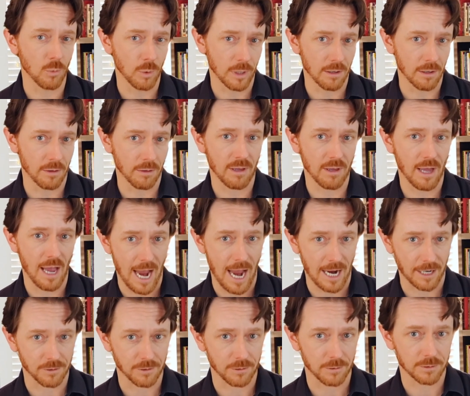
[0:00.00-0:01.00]
with
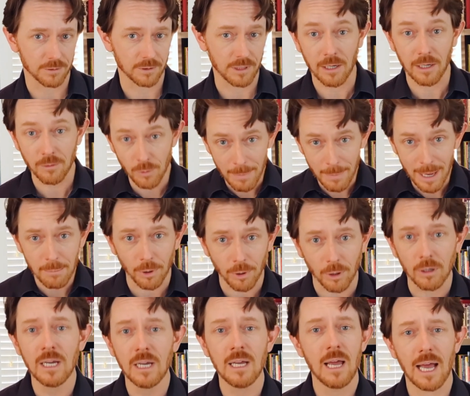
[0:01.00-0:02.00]
actors. And
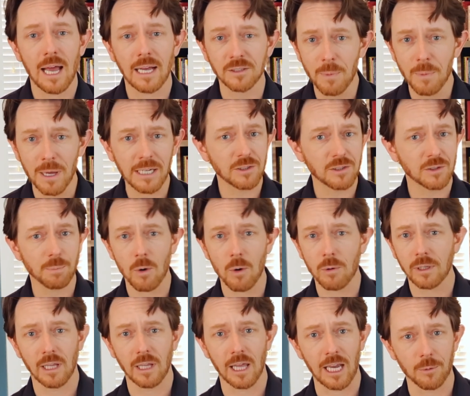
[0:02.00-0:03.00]
remember, as many
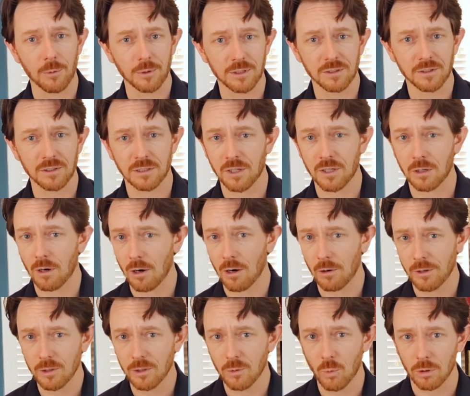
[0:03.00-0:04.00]
spoken languages as there
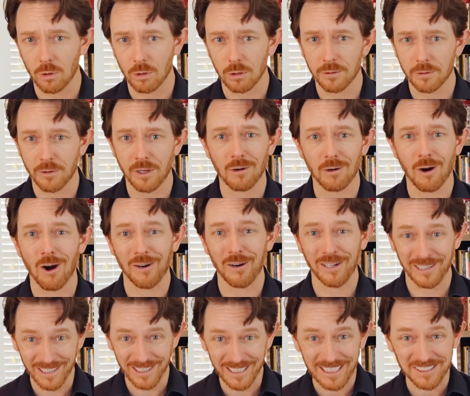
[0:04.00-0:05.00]
are in the world, there are
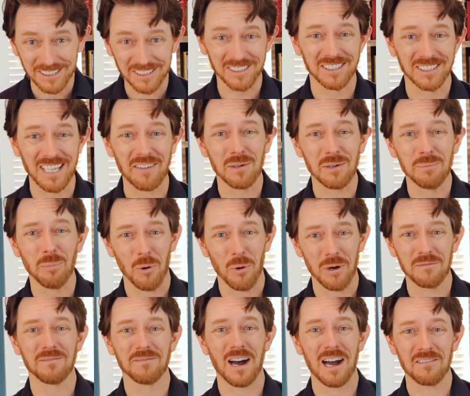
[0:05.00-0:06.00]
at least
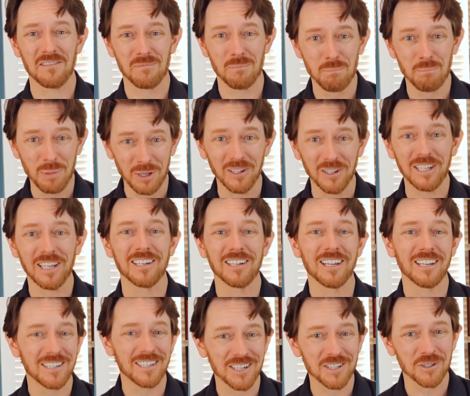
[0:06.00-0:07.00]
7.5 billion
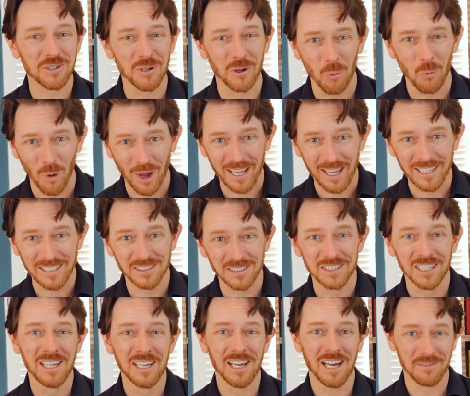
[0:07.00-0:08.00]
additional
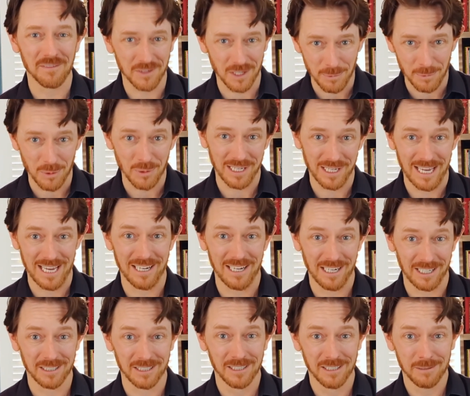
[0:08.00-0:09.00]
ways of
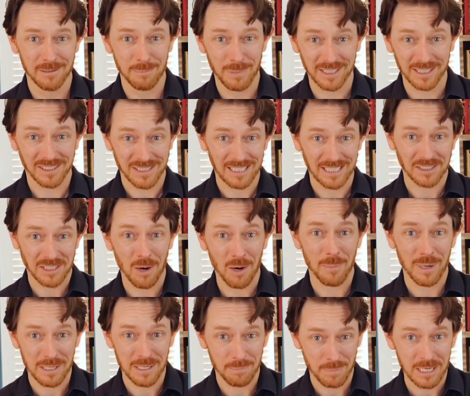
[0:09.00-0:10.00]
communicating, because that's how
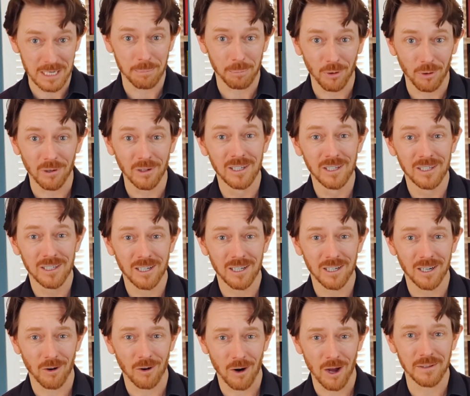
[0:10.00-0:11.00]
many people
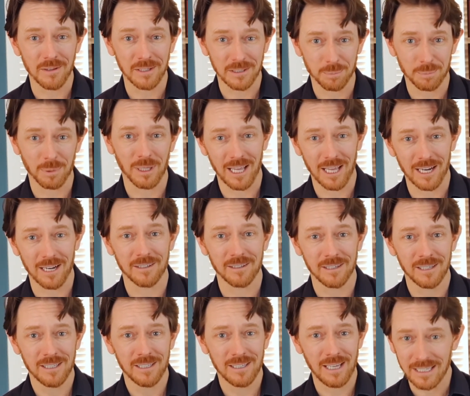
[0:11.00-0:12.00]
are on this planet.
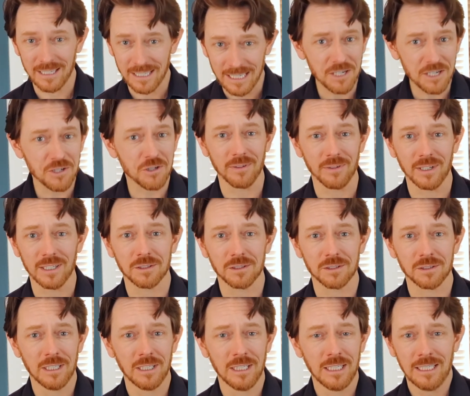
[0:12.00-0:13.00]
And each of
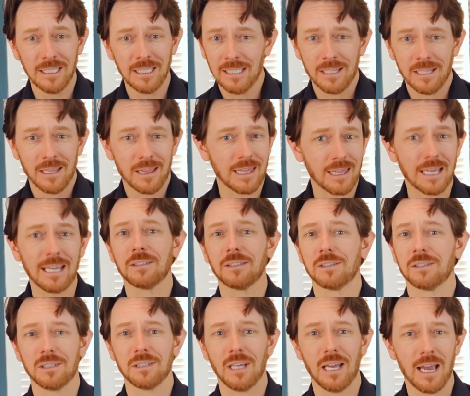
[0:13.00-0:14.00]
us
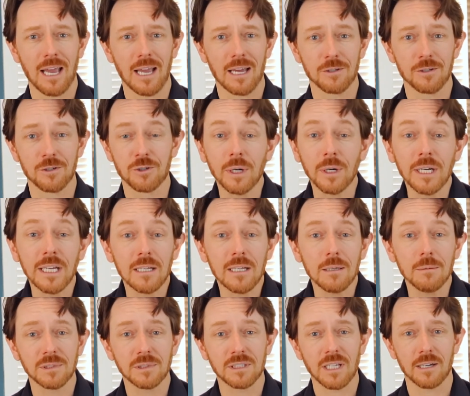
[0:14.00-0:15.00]
thinks and
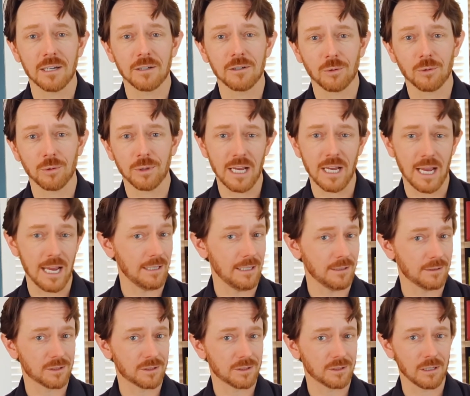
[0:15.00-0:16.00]
dreams and
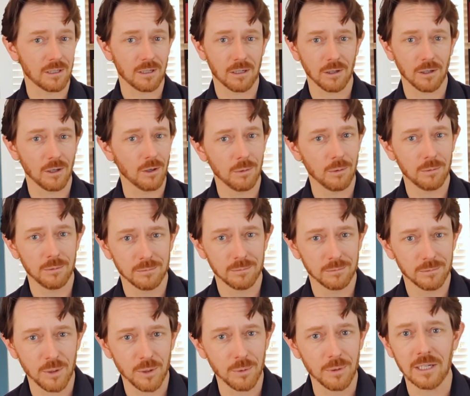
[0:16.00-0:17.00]
creates in our
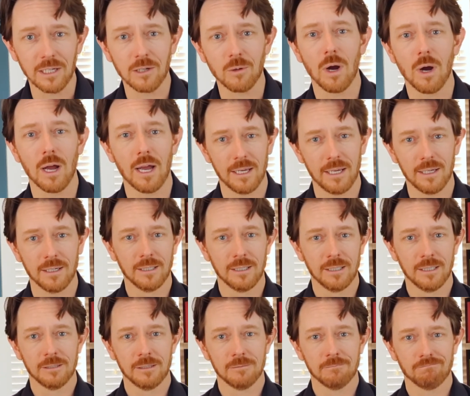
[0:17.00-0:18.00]
own unique way.
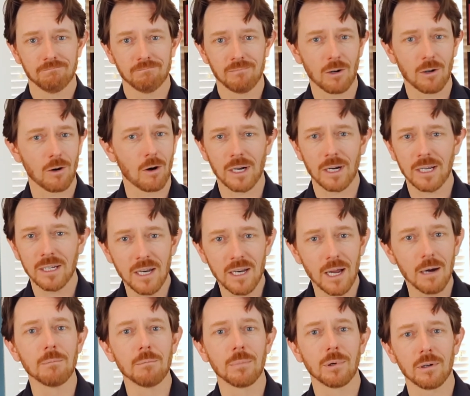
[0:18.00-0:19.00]
There are a
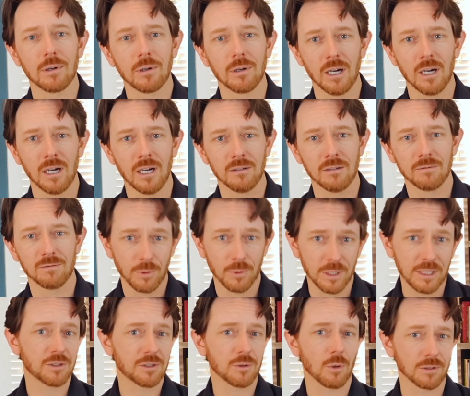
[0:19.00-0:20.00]
number of
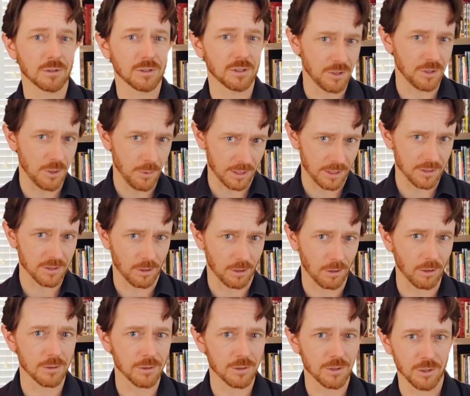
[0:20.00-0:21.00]
resources you can
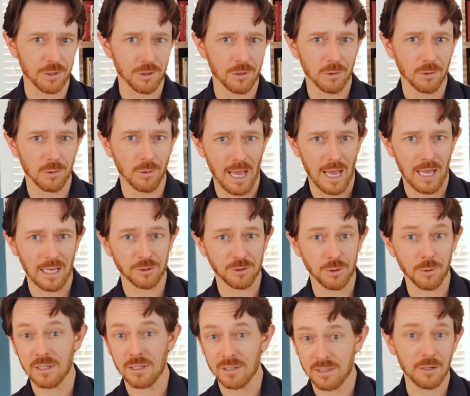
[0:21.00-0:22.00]
turn to as
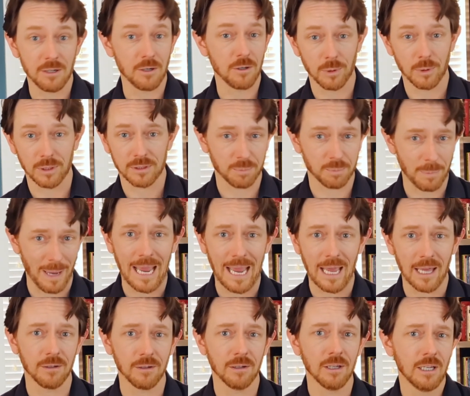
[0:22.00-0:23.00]
you continue to
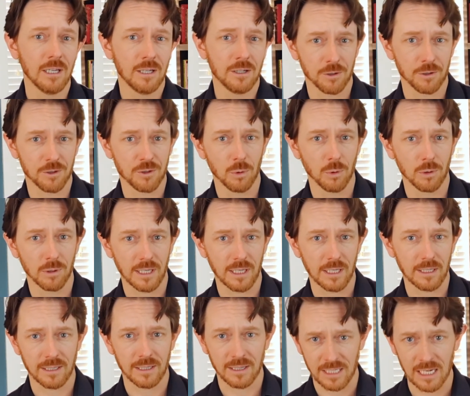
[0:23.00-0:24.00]
expand your
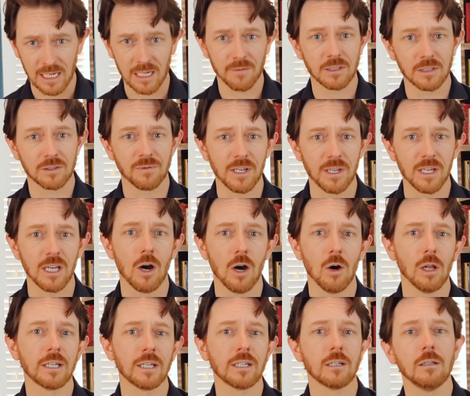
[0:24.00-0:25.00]
toolkit. At the end of this video,
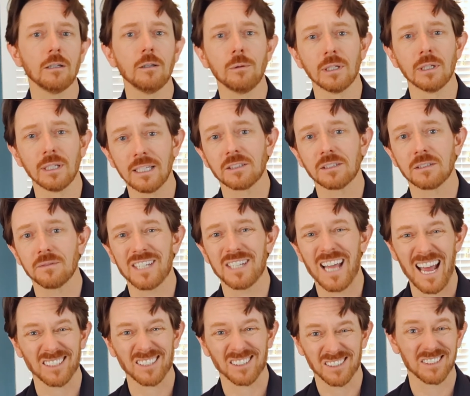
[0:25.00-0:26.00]
I'll include a list of
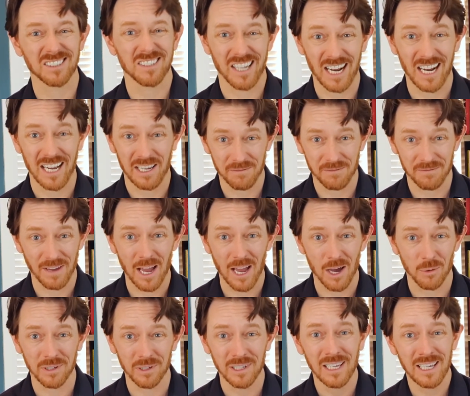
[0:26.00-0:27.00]
texts that I have
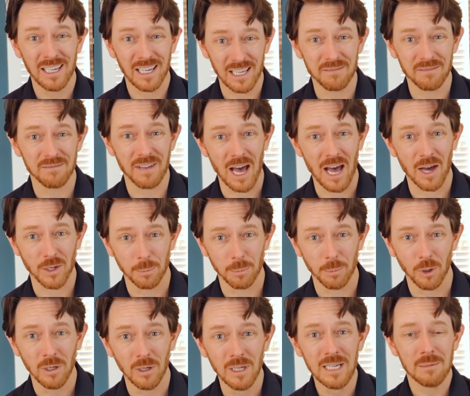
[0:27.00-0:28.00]
found
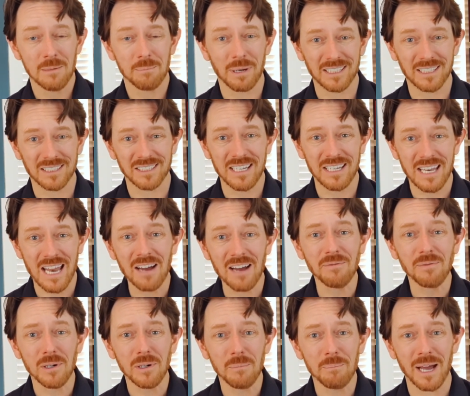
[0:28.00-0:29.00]
invaluable, but it's
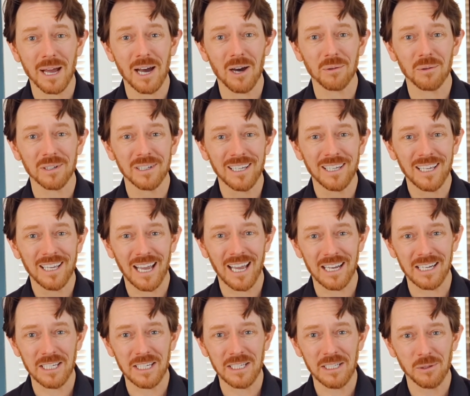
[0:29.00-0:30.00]
never about
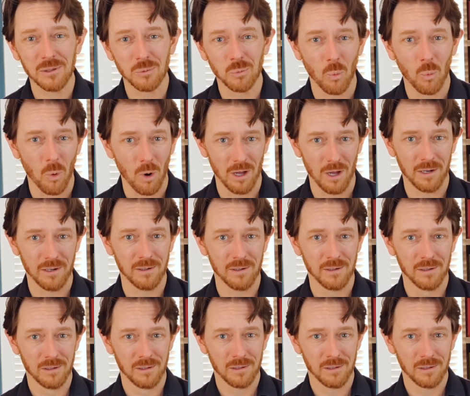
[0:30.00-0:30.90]
any one